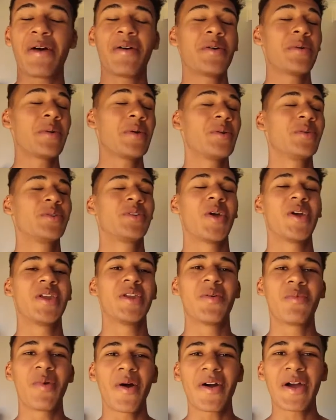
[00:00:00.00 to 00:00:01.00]
are we all doing?
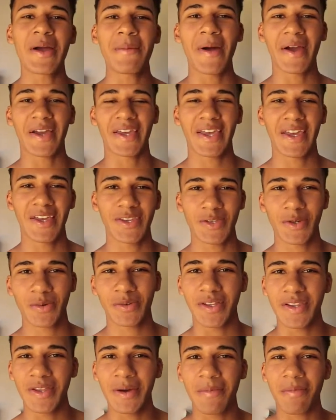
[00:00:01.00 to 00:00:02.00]
Welcome back here to
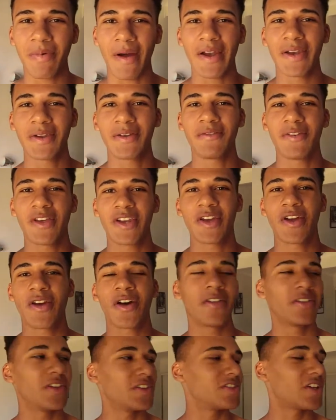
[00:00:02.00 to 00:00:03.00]
another brand new video
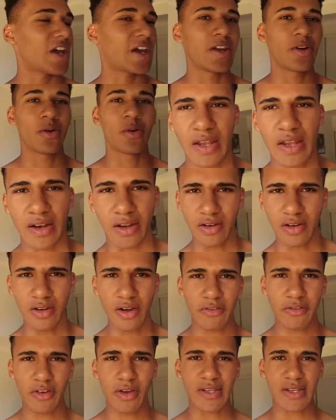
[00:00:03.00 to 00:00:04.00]
on the channel. I don't know
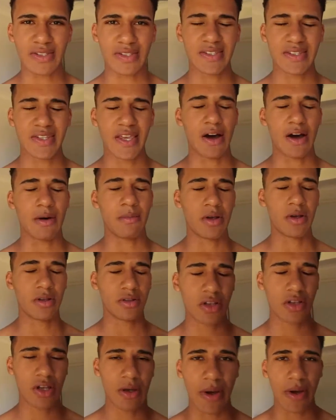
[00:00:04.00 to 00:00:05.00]
if you guys can tell, but
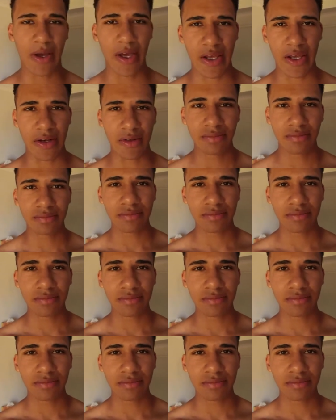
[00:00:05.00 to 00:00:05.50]
look at my head.